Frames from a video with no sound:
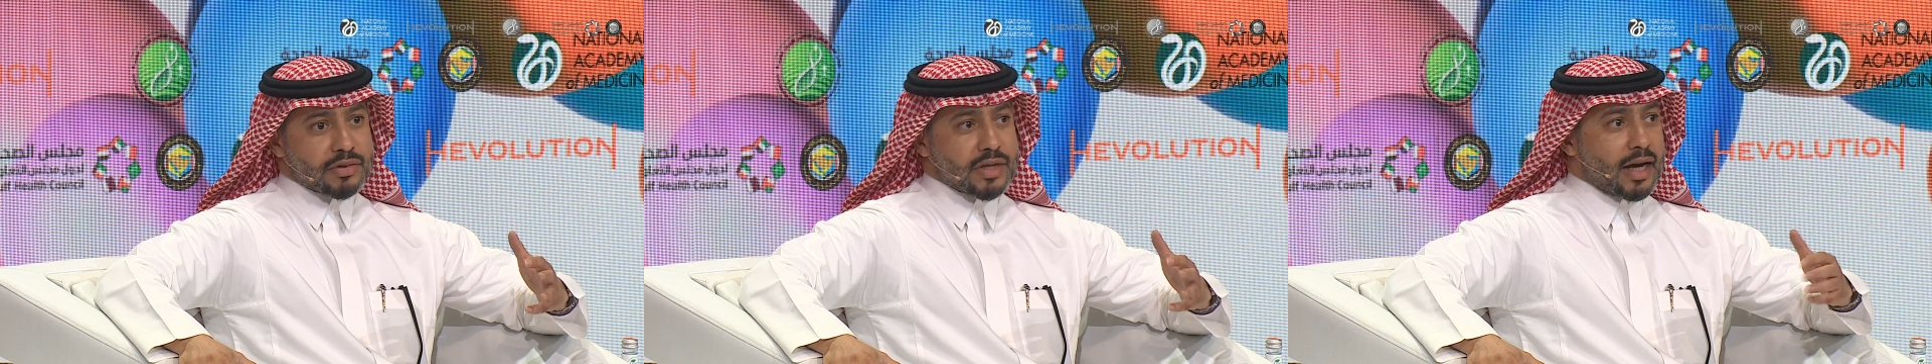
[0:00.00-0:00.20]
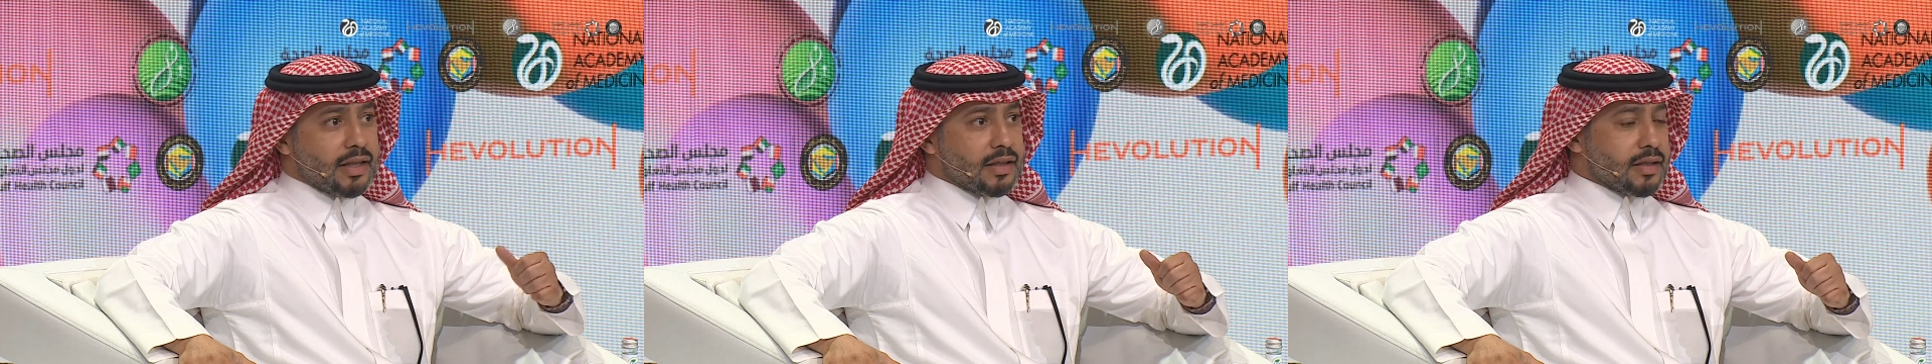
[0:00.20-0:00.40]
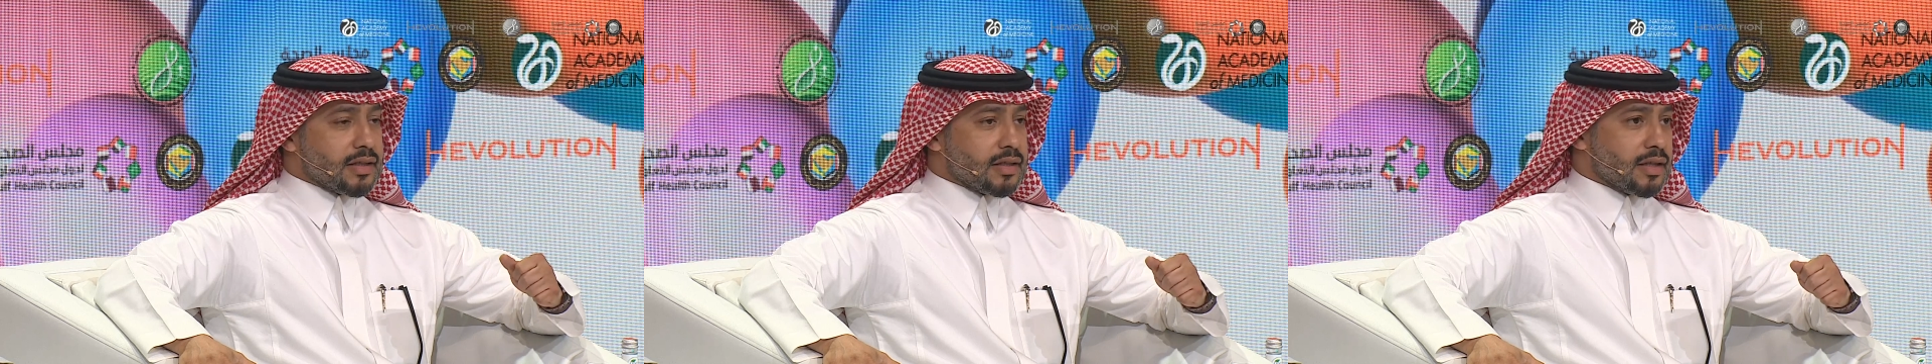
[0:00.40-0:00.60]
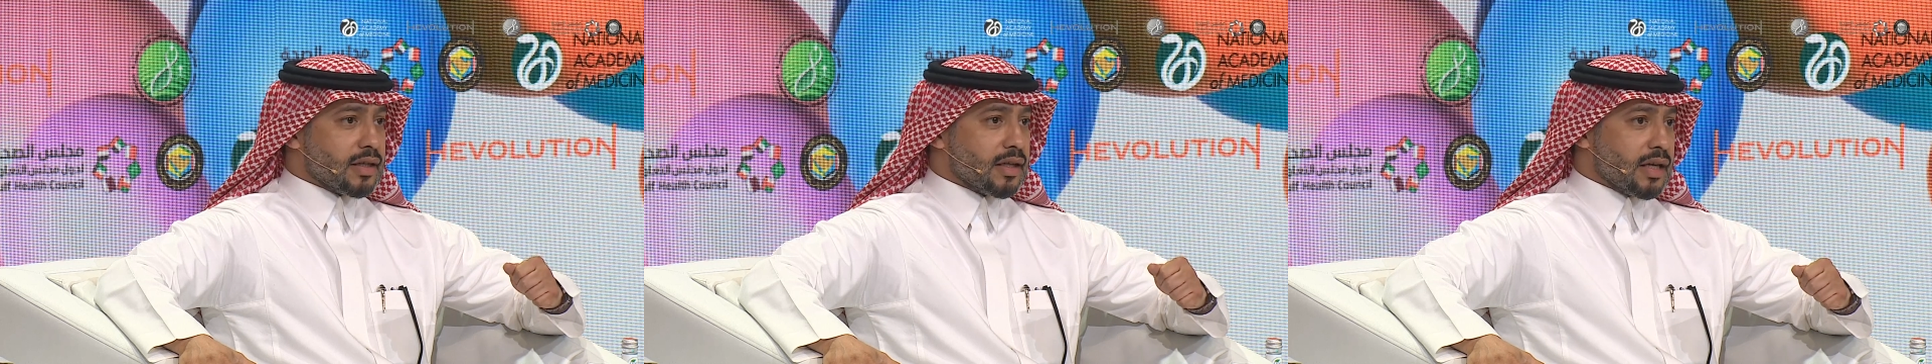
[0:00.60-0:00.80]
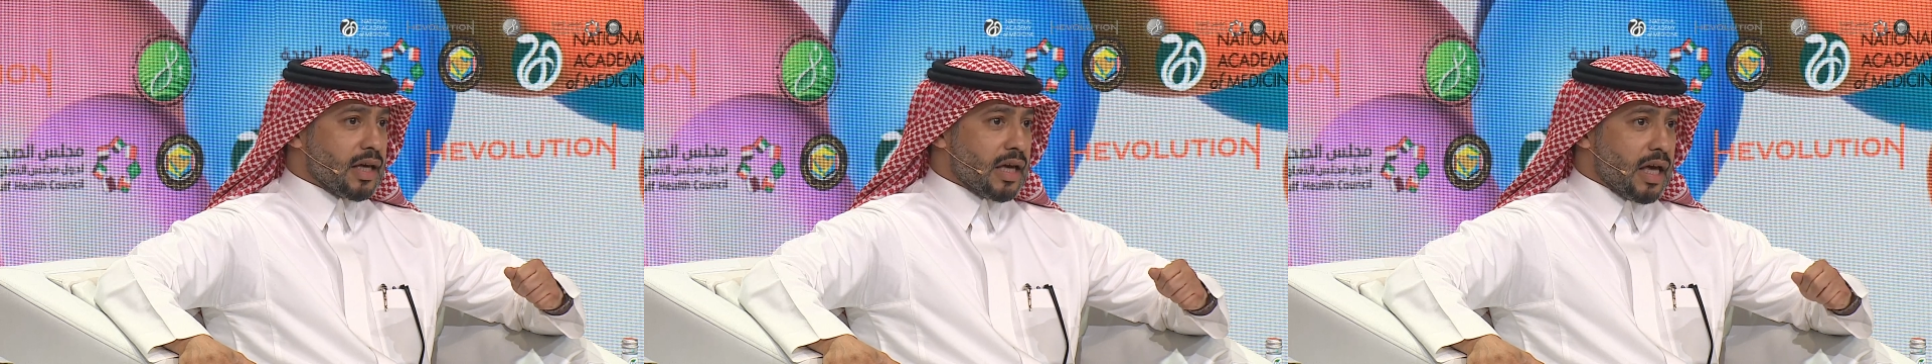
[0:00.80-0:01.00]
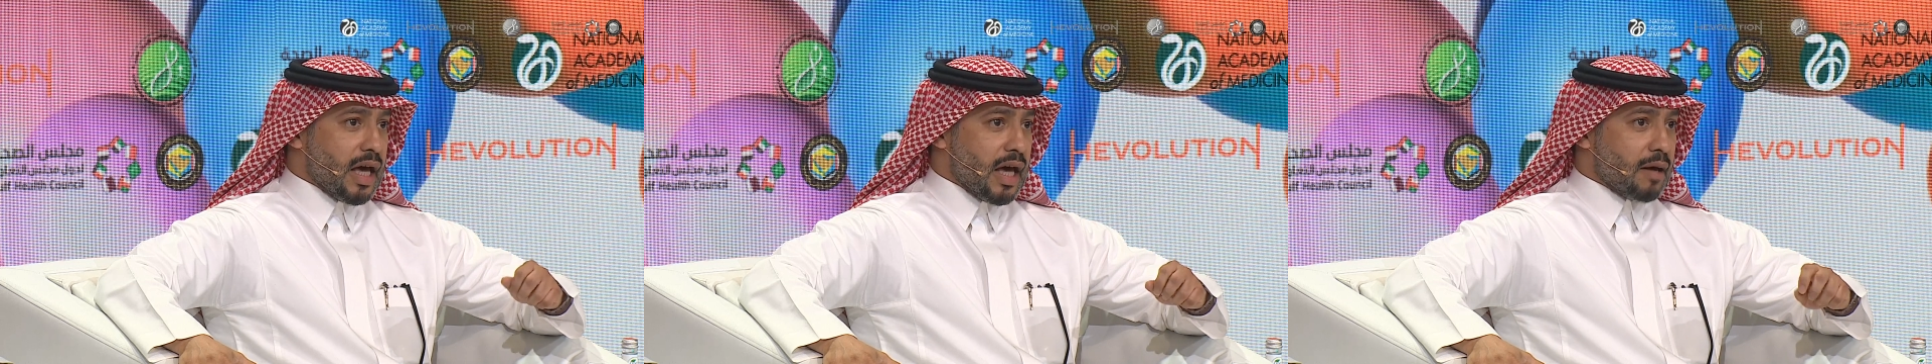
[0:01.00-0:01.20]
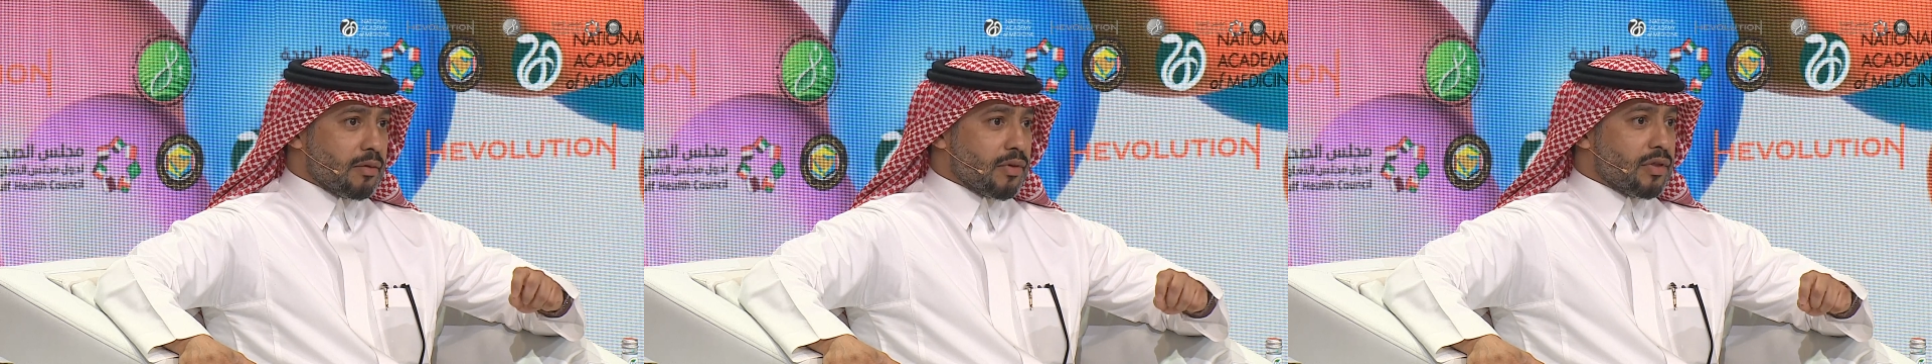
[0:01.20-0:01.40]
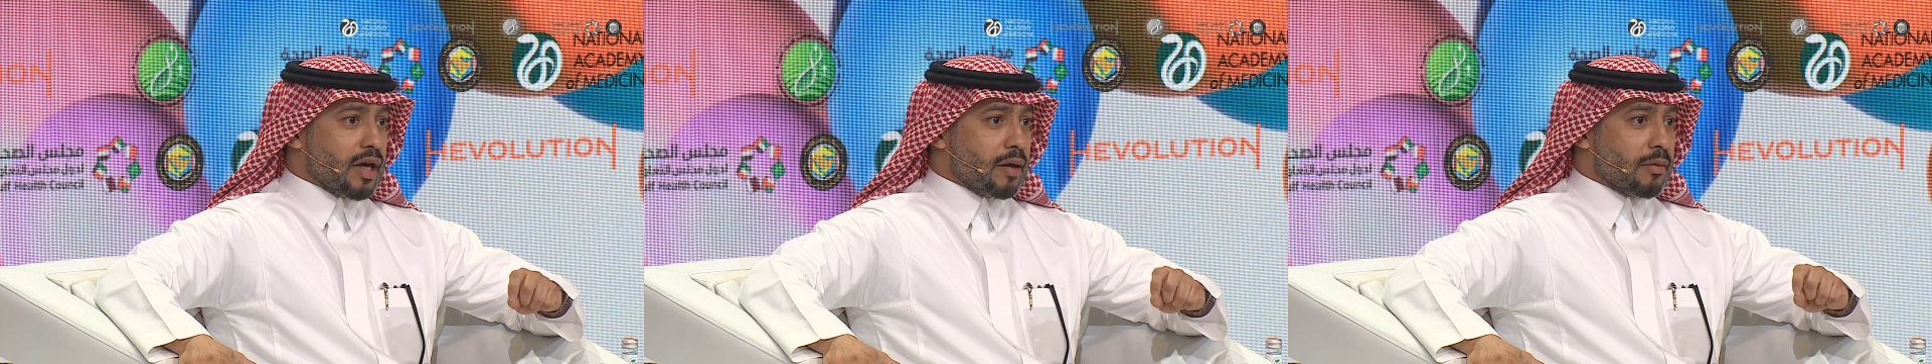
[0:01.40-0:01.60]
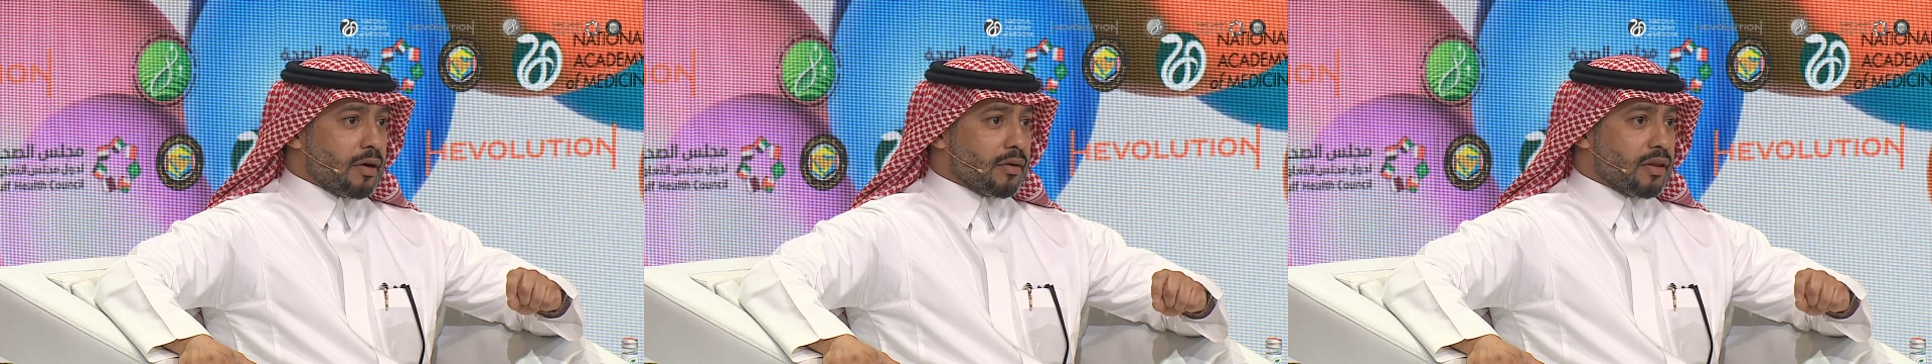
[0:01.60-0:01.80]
scientists about the